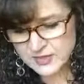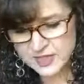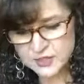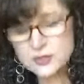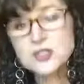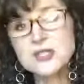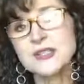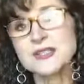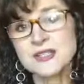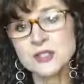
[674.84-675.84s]
And you should
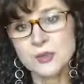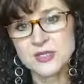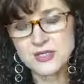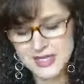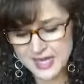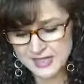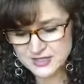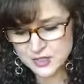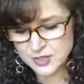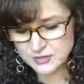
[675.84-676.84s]
listen to it today.
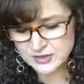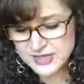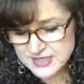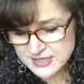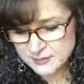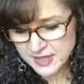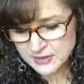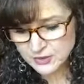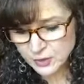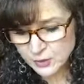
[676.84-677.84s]
It's called Listen by
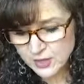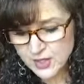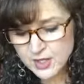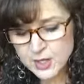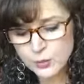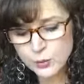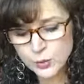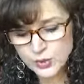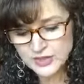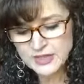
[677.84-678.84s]
Laura
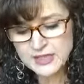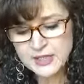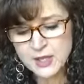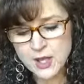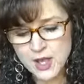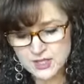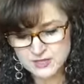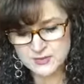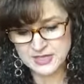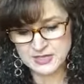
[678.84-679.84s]
Woodley
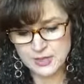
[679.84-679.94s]
Osman,